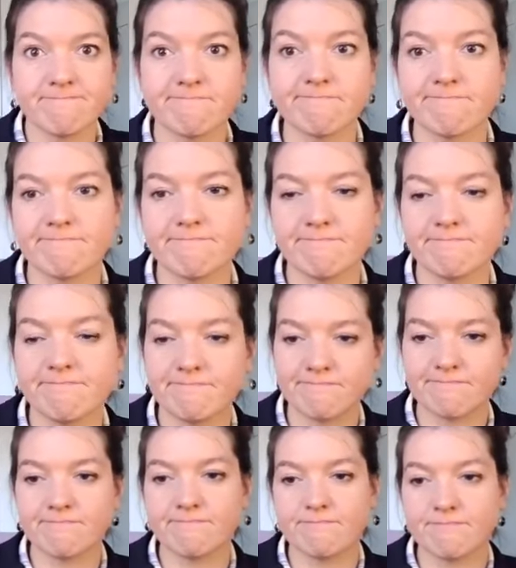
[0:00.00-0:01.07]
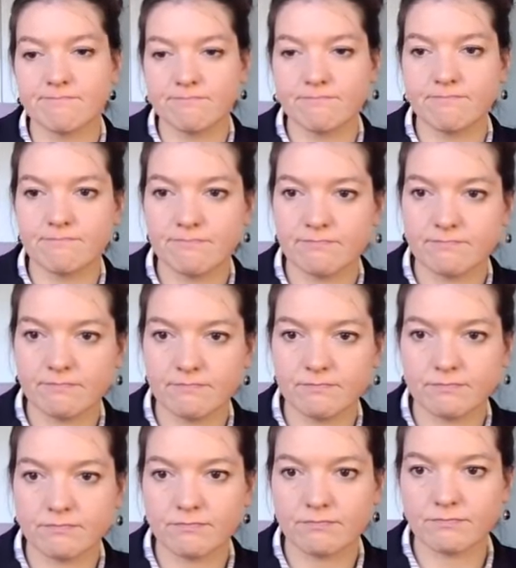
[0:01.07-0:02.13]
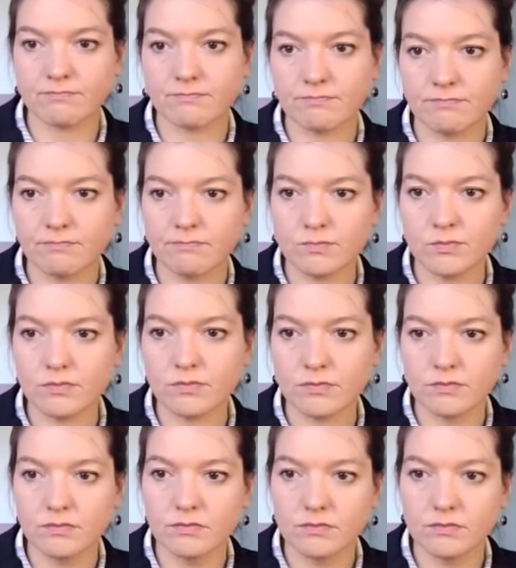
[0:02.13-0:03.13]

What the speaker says: (no one is talking)